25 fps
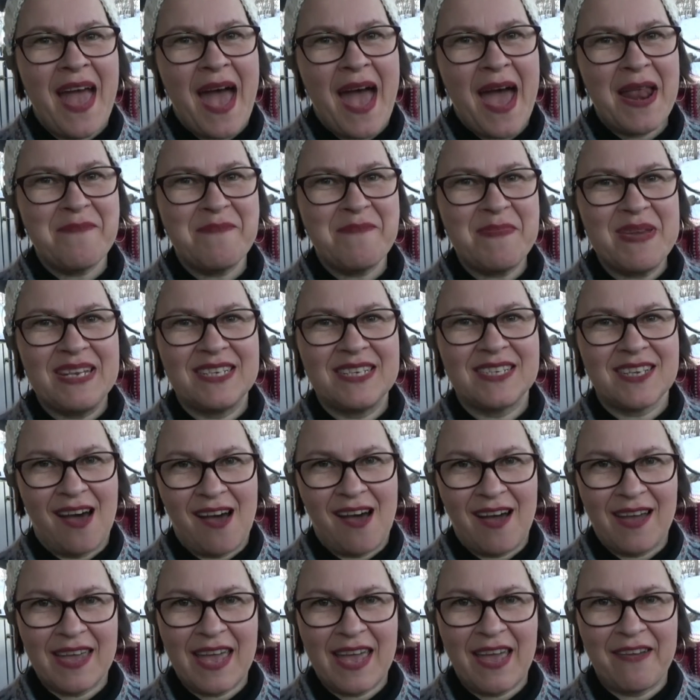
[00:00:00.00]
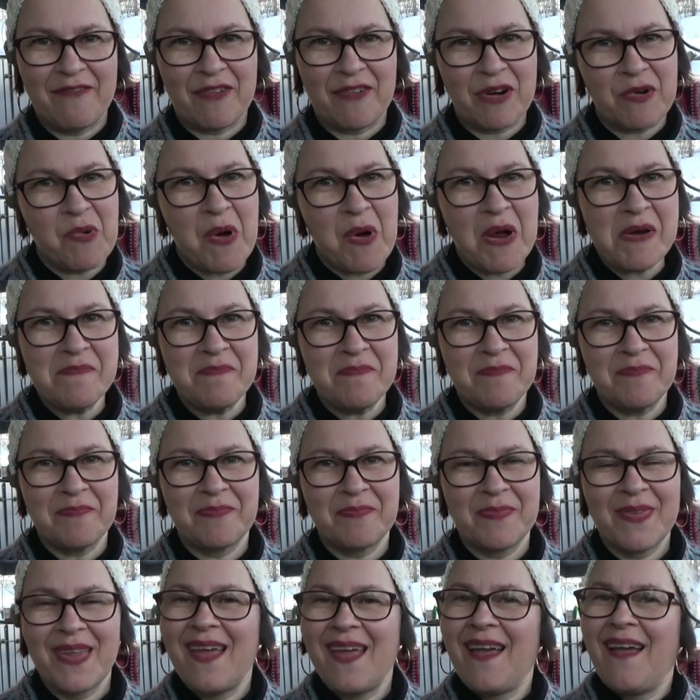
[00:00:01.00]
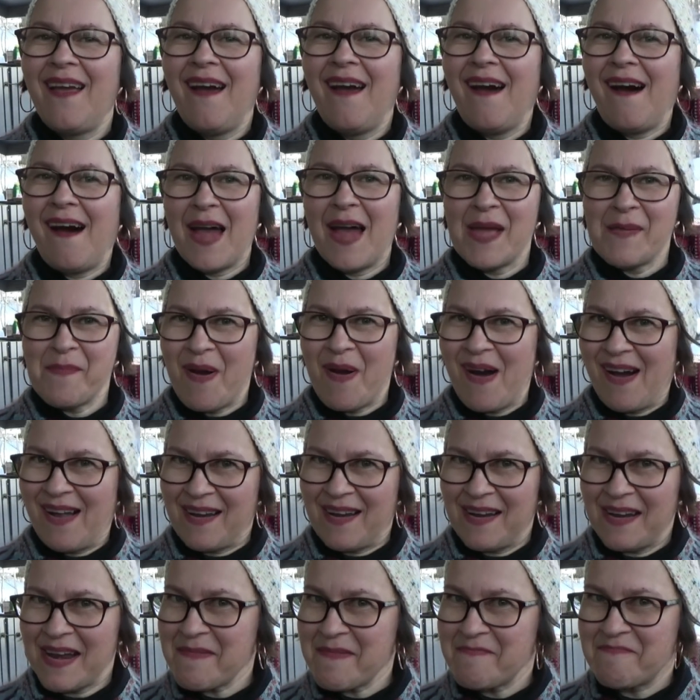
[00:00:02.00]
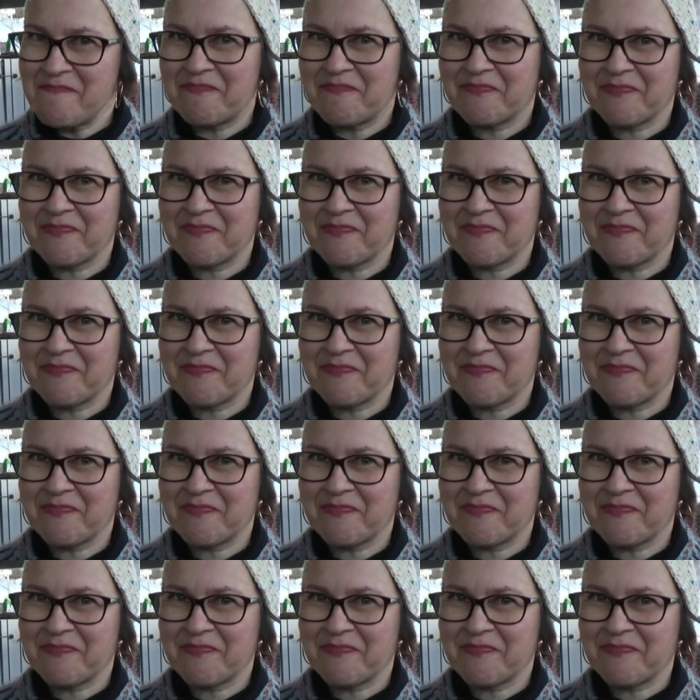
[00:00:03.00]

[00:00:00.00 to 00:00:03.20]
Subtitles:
and means hi everyone. I'm Hanna